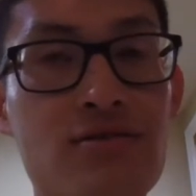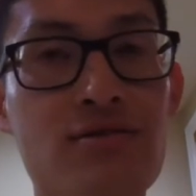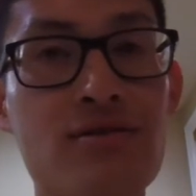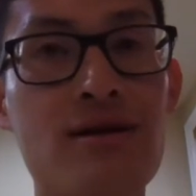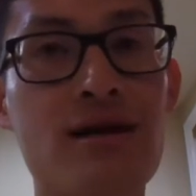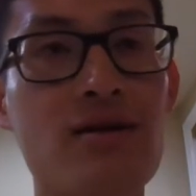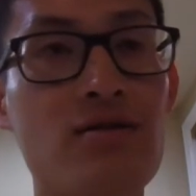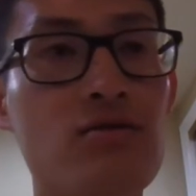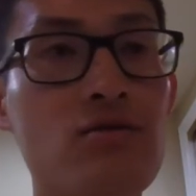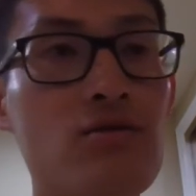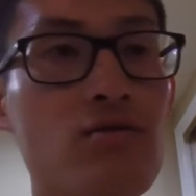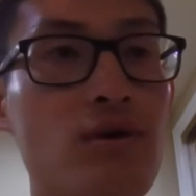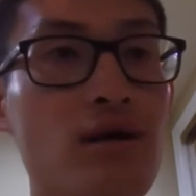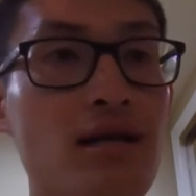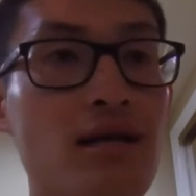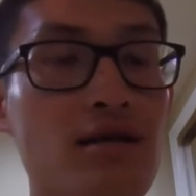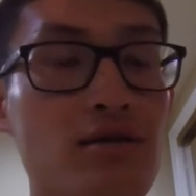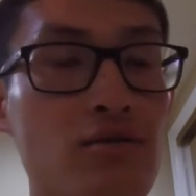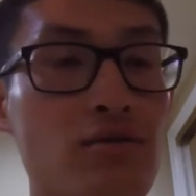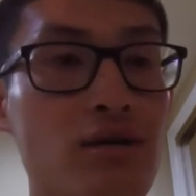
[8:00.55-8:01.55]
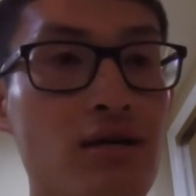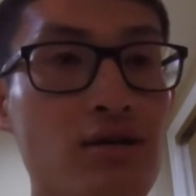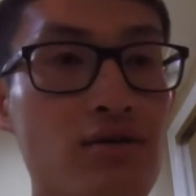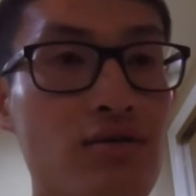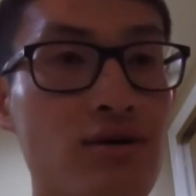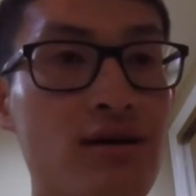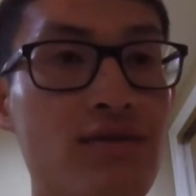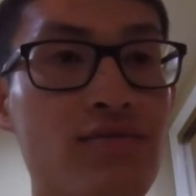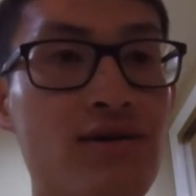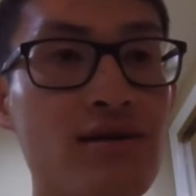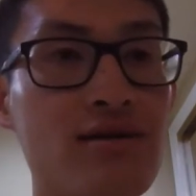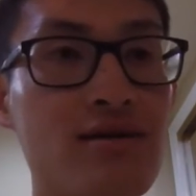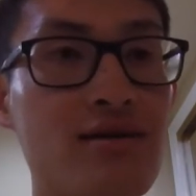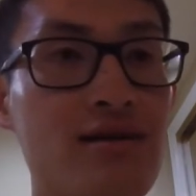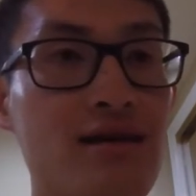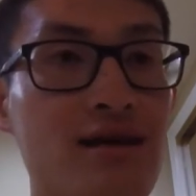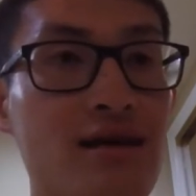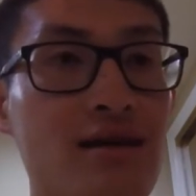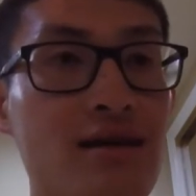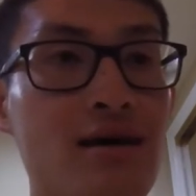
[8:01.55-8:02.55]
I do want a 20/20 vision,
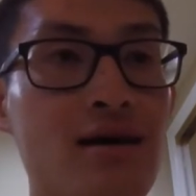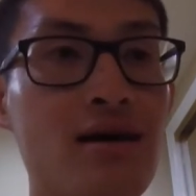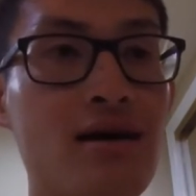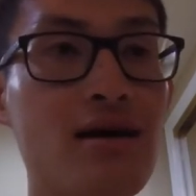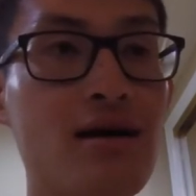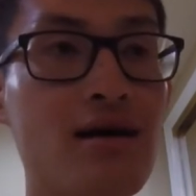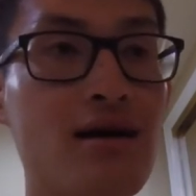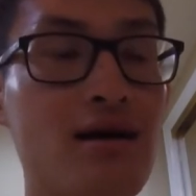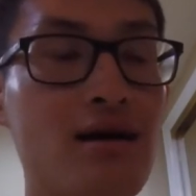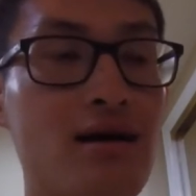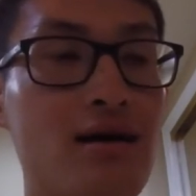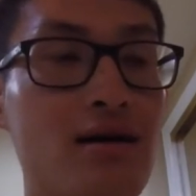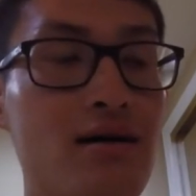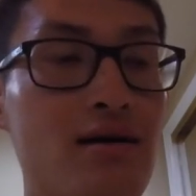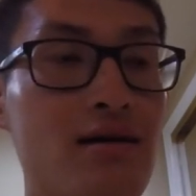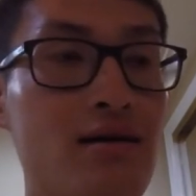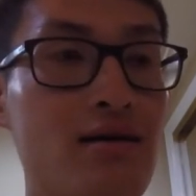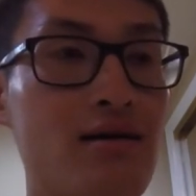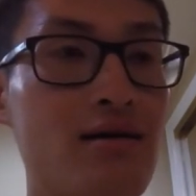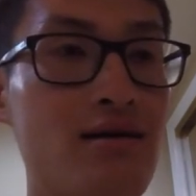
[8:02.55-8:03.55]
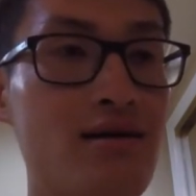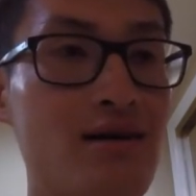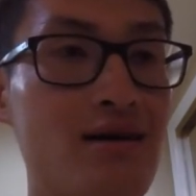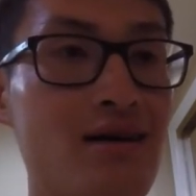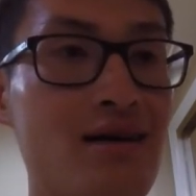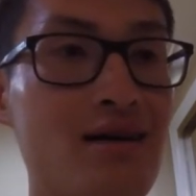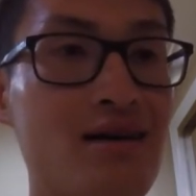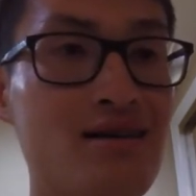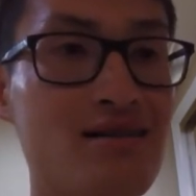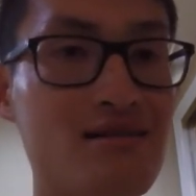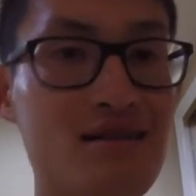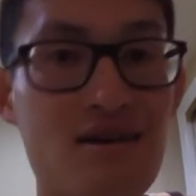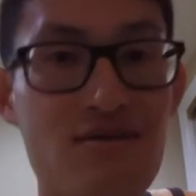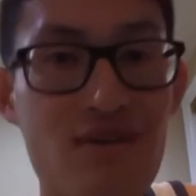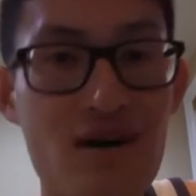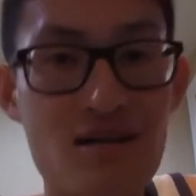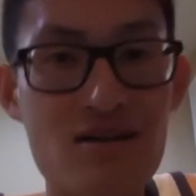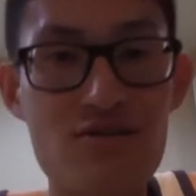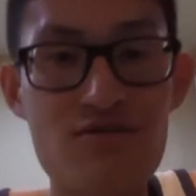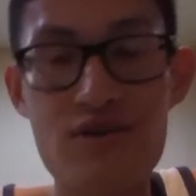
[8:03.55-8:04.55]
and yeah, because if I
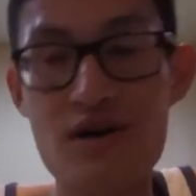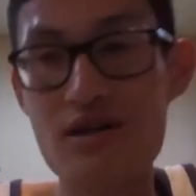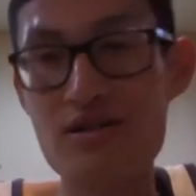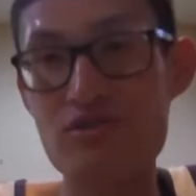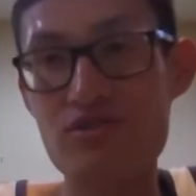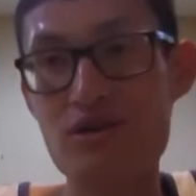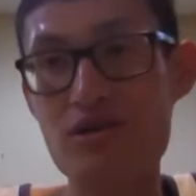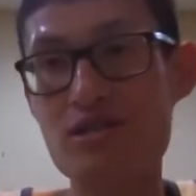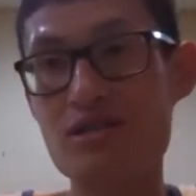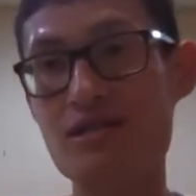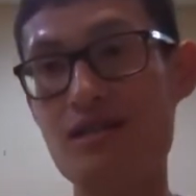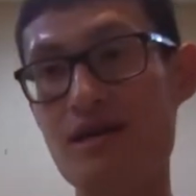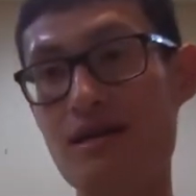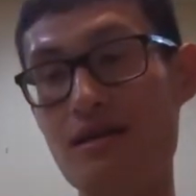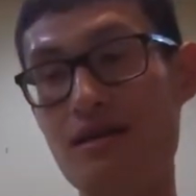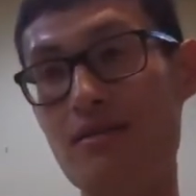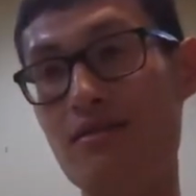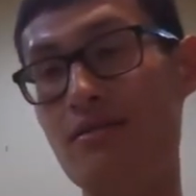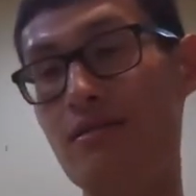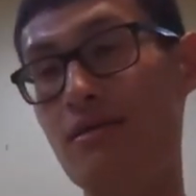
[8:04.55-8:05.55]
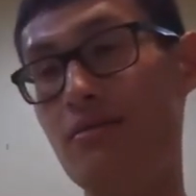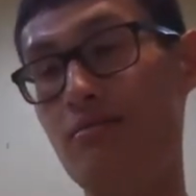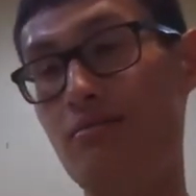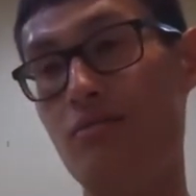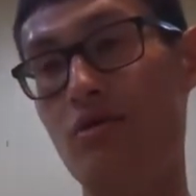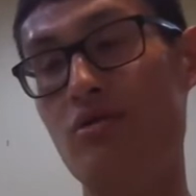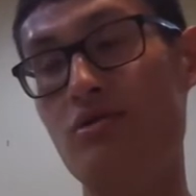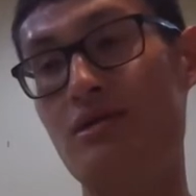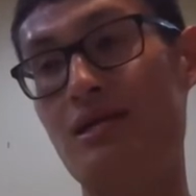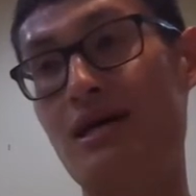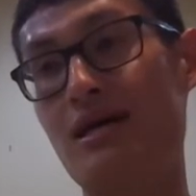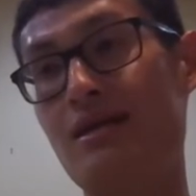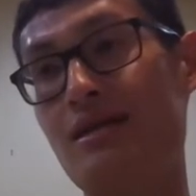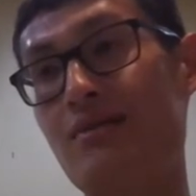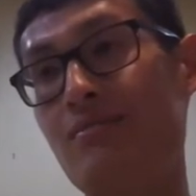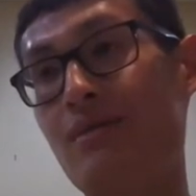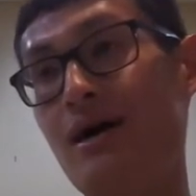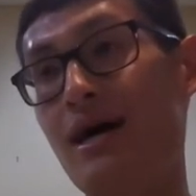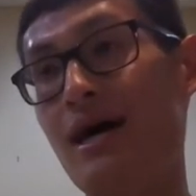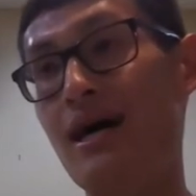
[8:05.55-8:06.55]
don't follow instruction, then most likely
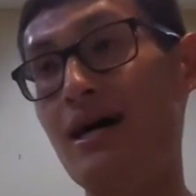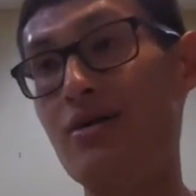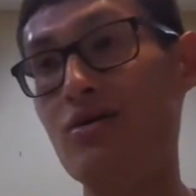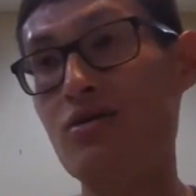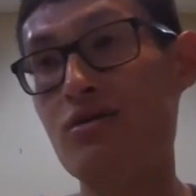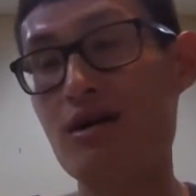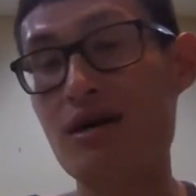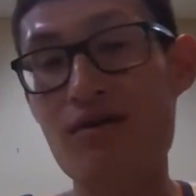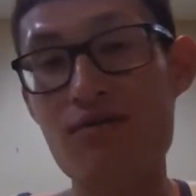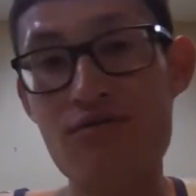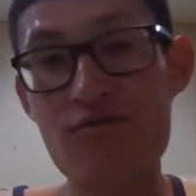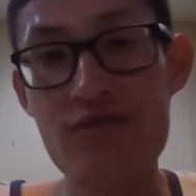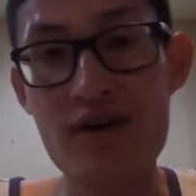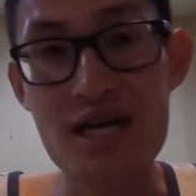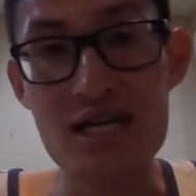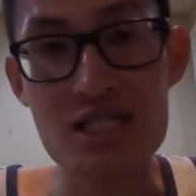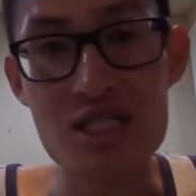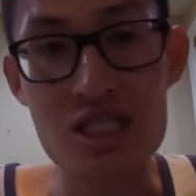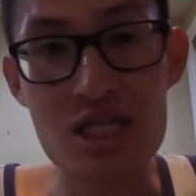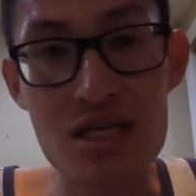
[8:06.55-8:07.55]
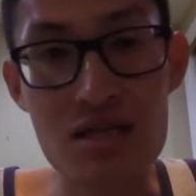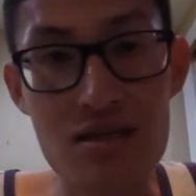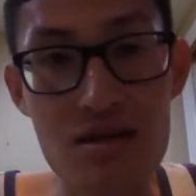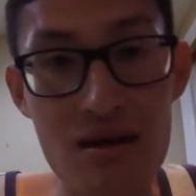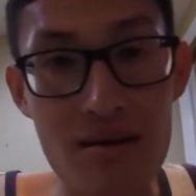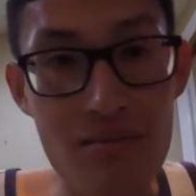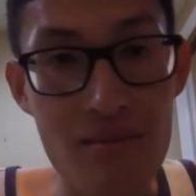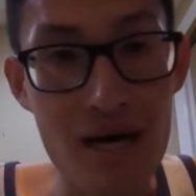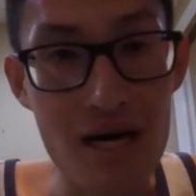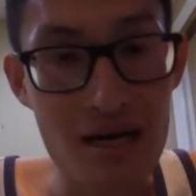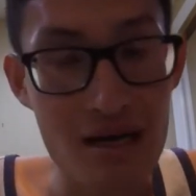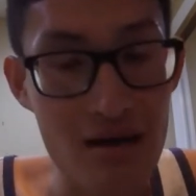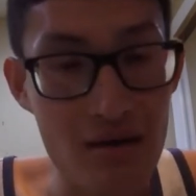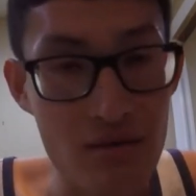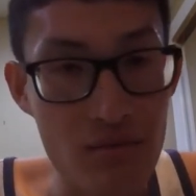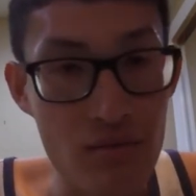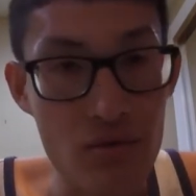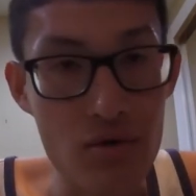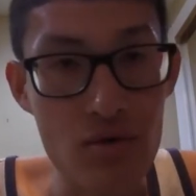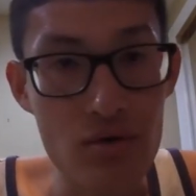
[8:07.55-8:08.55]
my eye could get infection. It might get
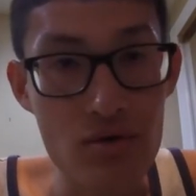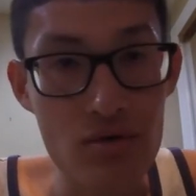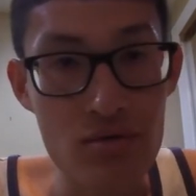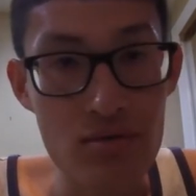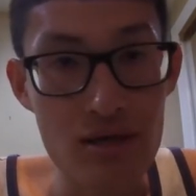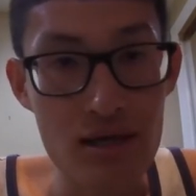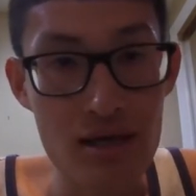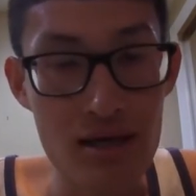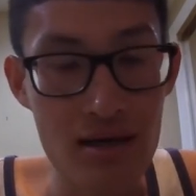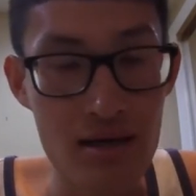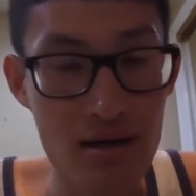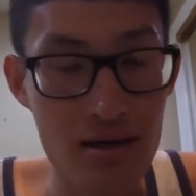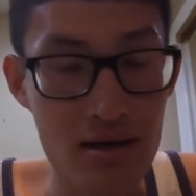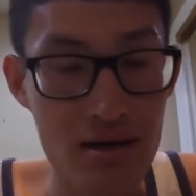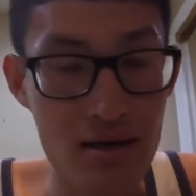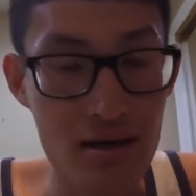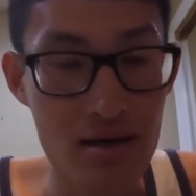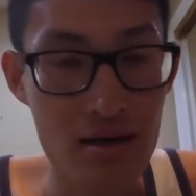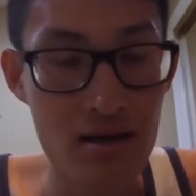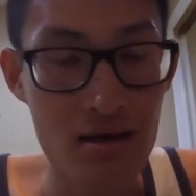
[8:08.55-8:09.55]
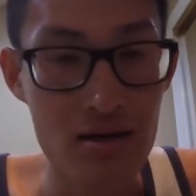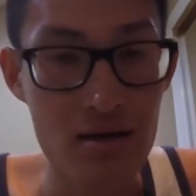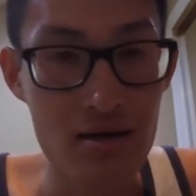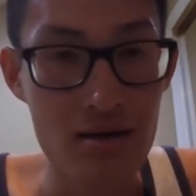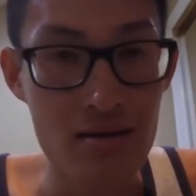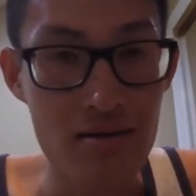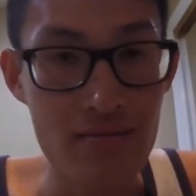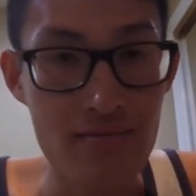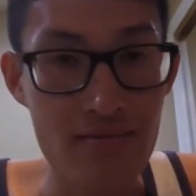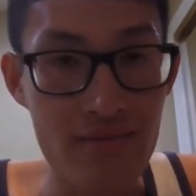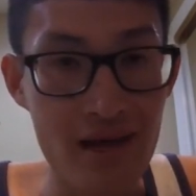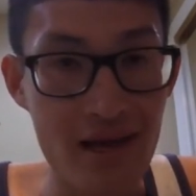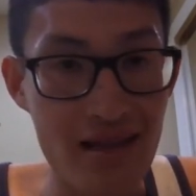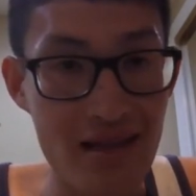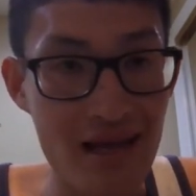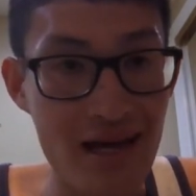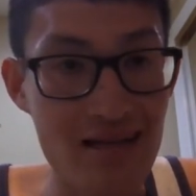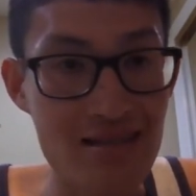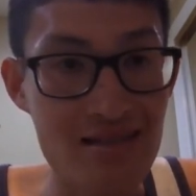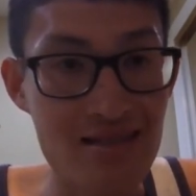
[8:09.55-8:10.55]
ruined, and
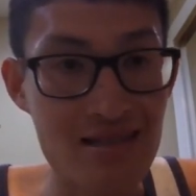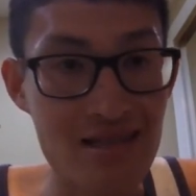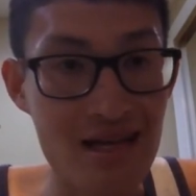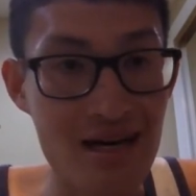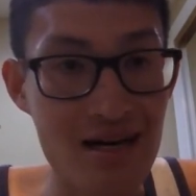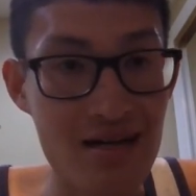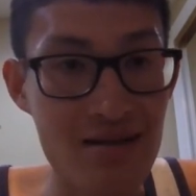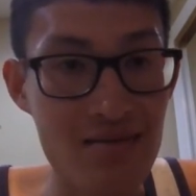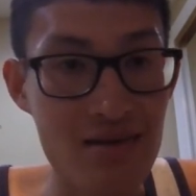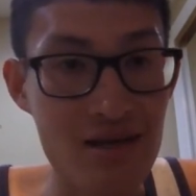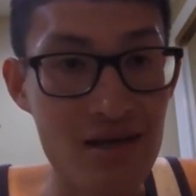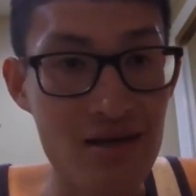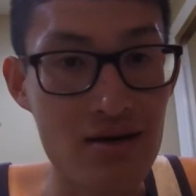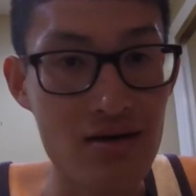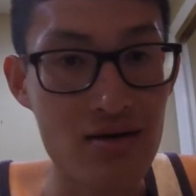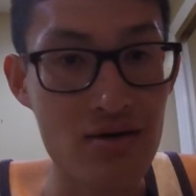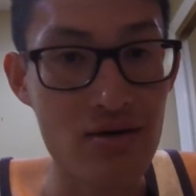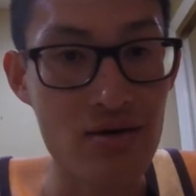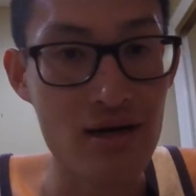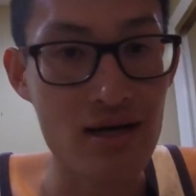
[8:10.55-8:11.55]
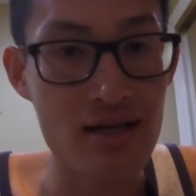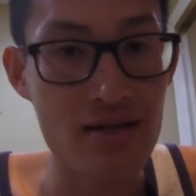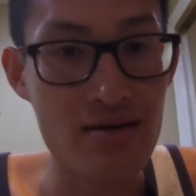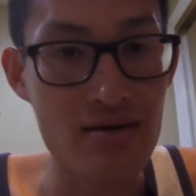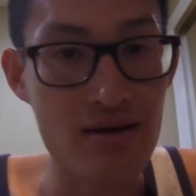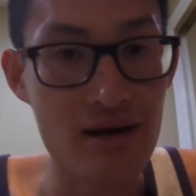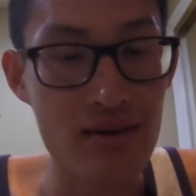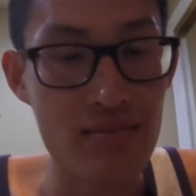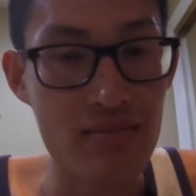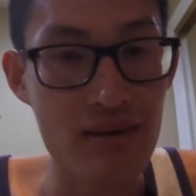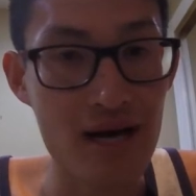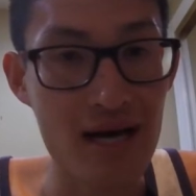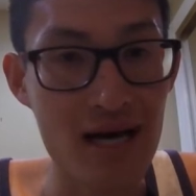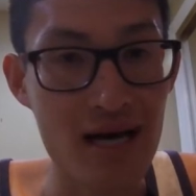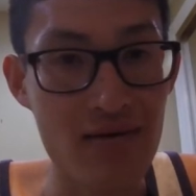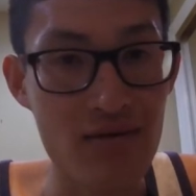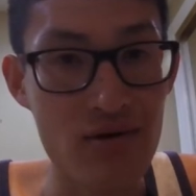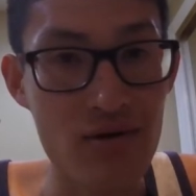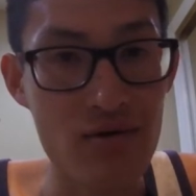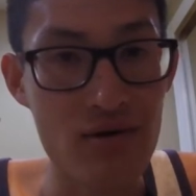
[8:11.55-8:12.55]
that's not gonna be good. Or either I might have
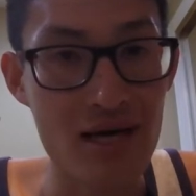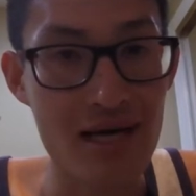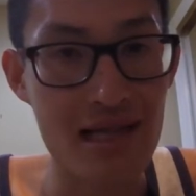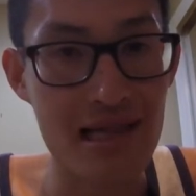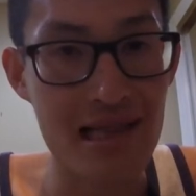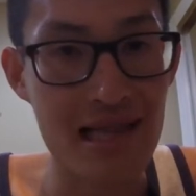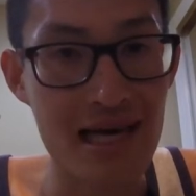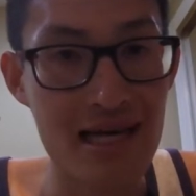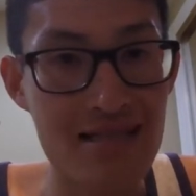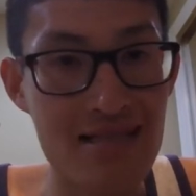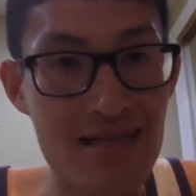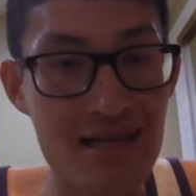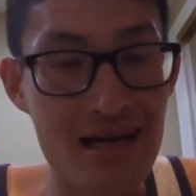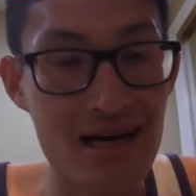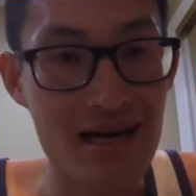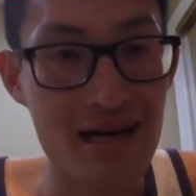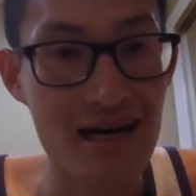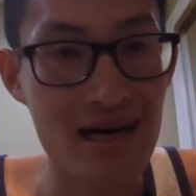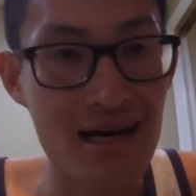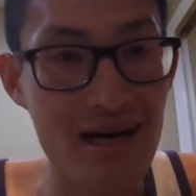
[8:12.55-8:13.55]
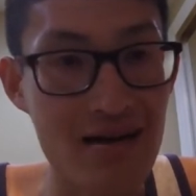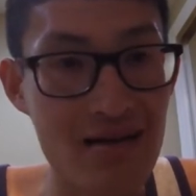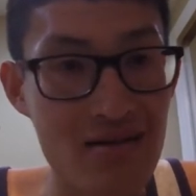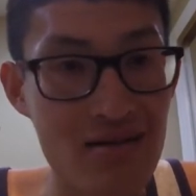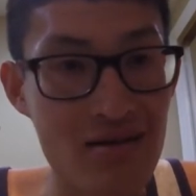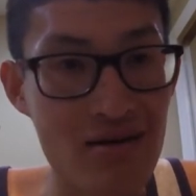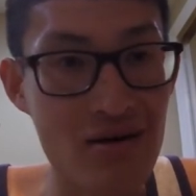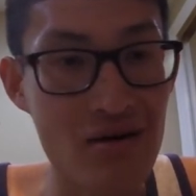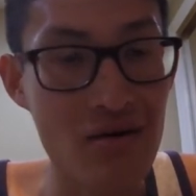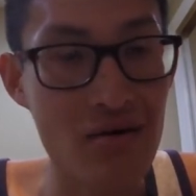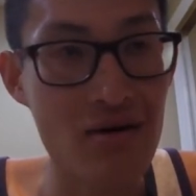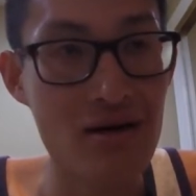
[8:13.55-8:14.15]
to go get LASIK again. So